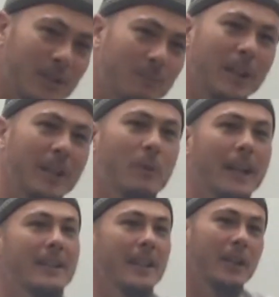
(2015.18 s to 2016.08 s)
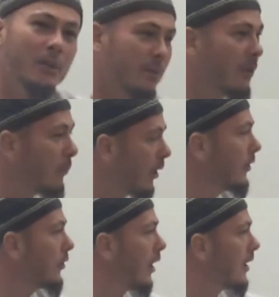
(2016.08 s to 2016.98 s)
got some leeway, so he would
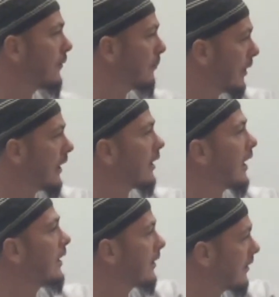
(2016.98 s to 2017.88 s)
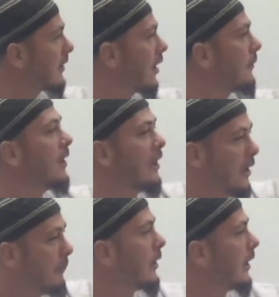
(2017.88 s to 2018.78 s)
apologise for being late and stuff,
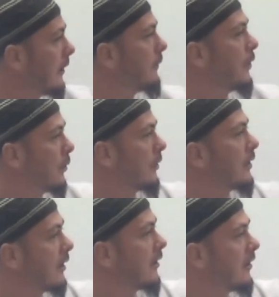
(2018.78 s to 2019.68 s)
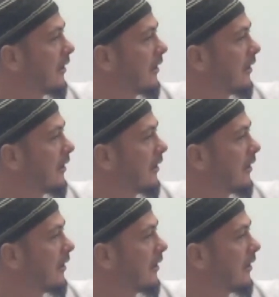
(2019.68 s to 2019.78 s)
but he felt that